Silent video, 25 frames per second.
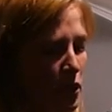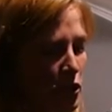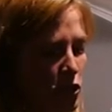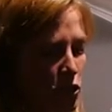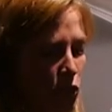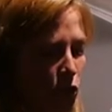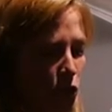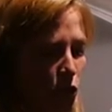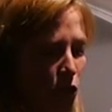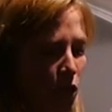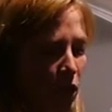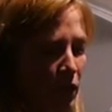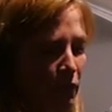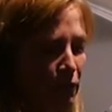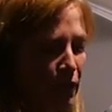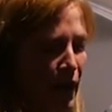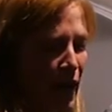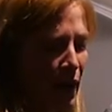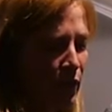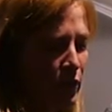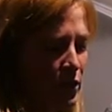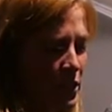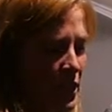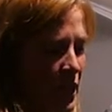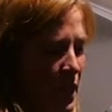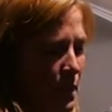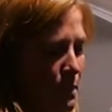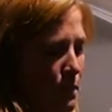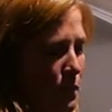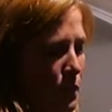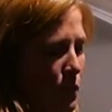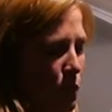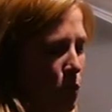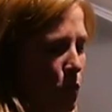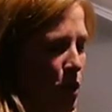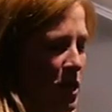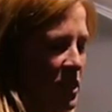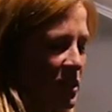the door and found him,
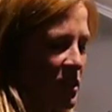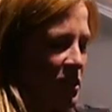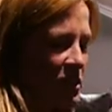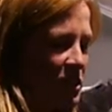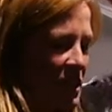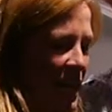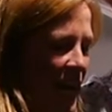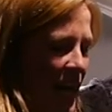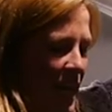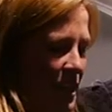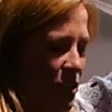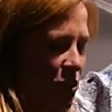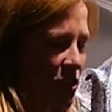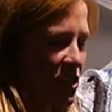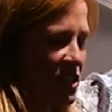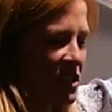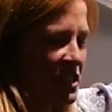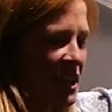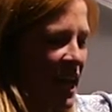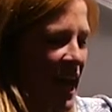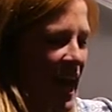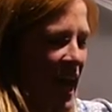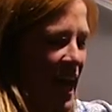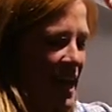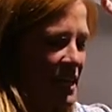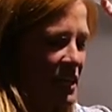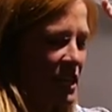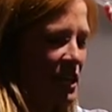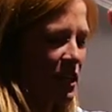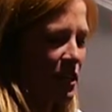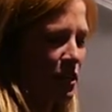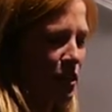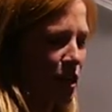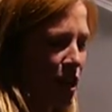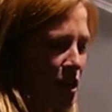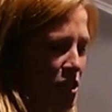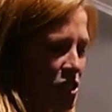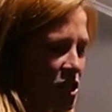wizard's hat on his head and
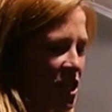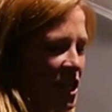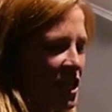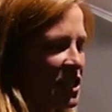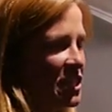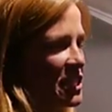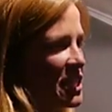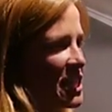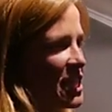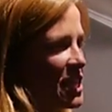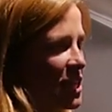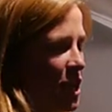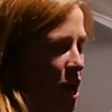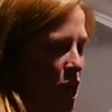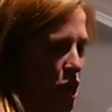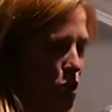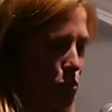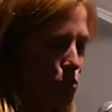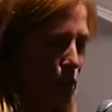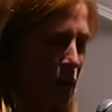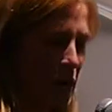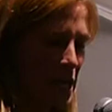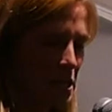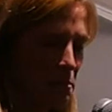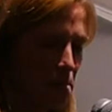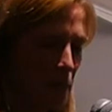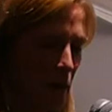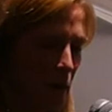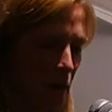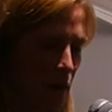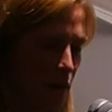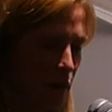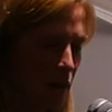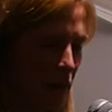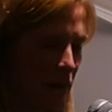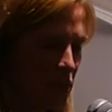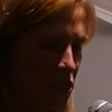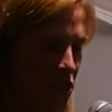clutching Dino, red
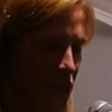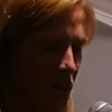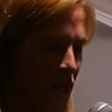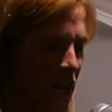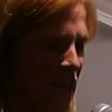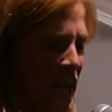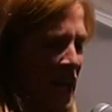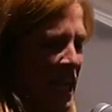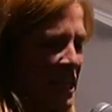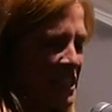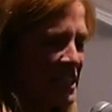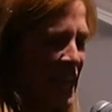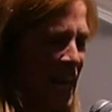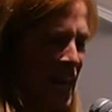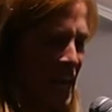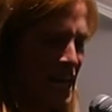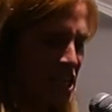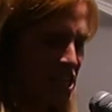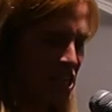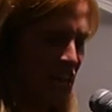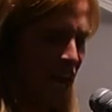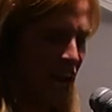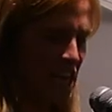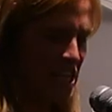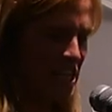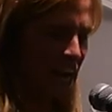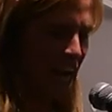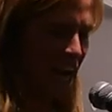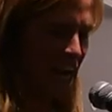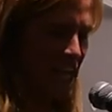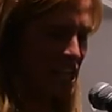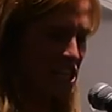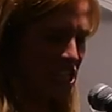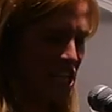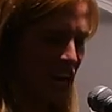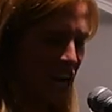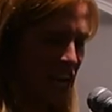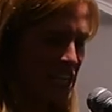Power Ranger. Danger,
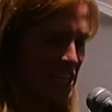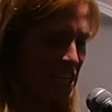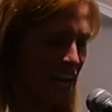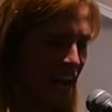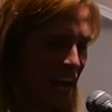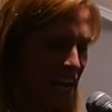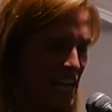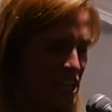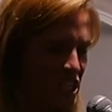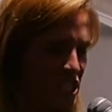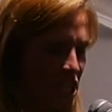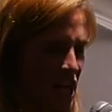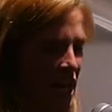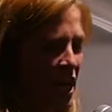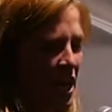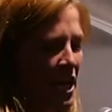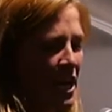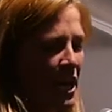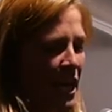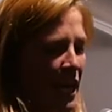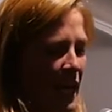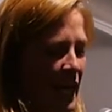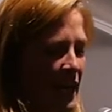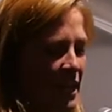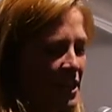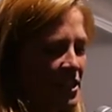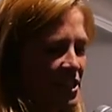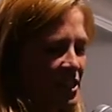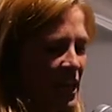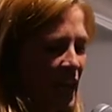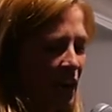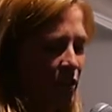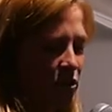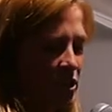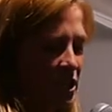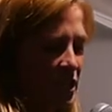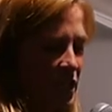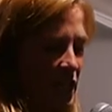danger, danger, he
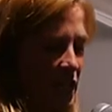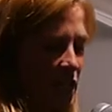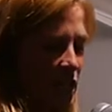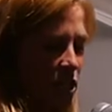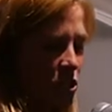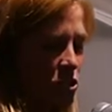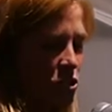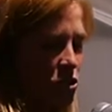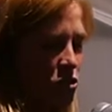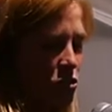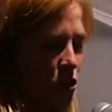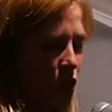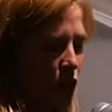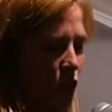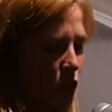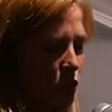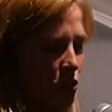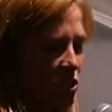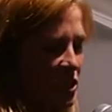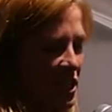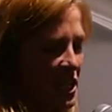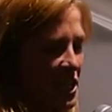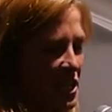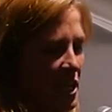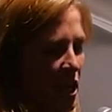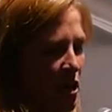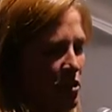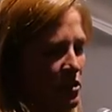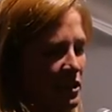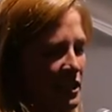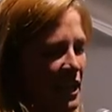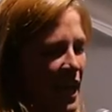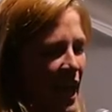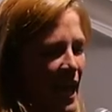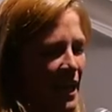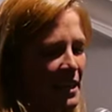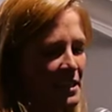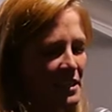shouted and controlled Dino's
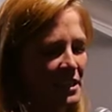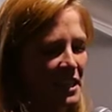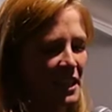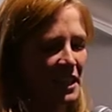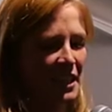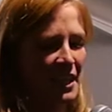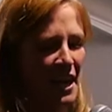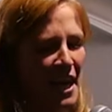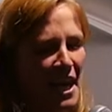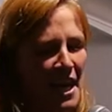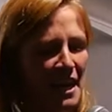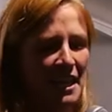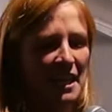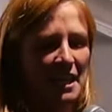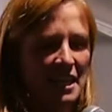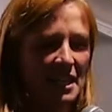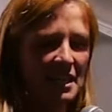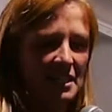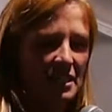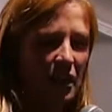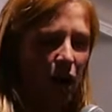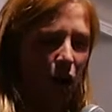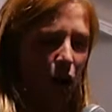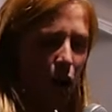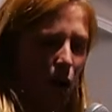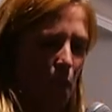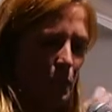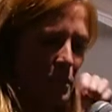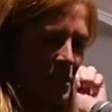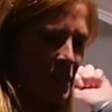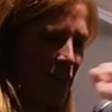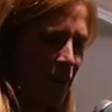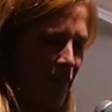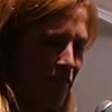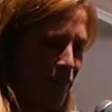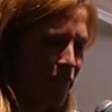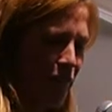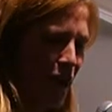legs to kick and his arms
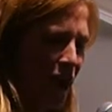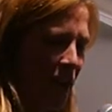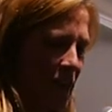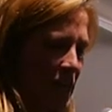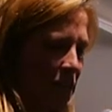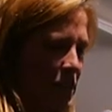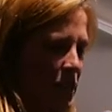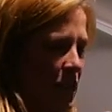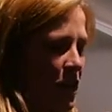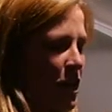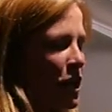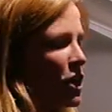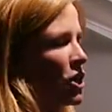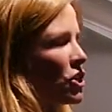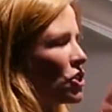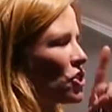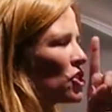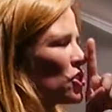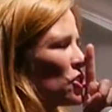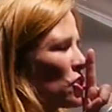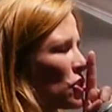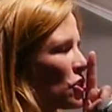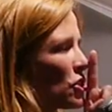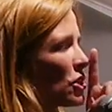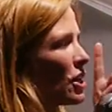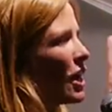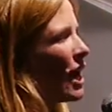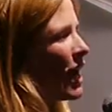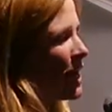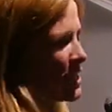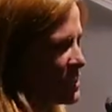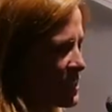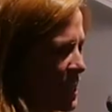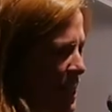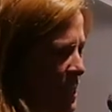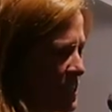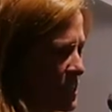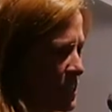to fight. Shh, I
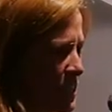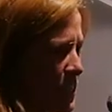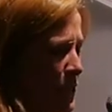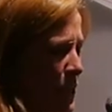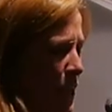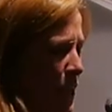said,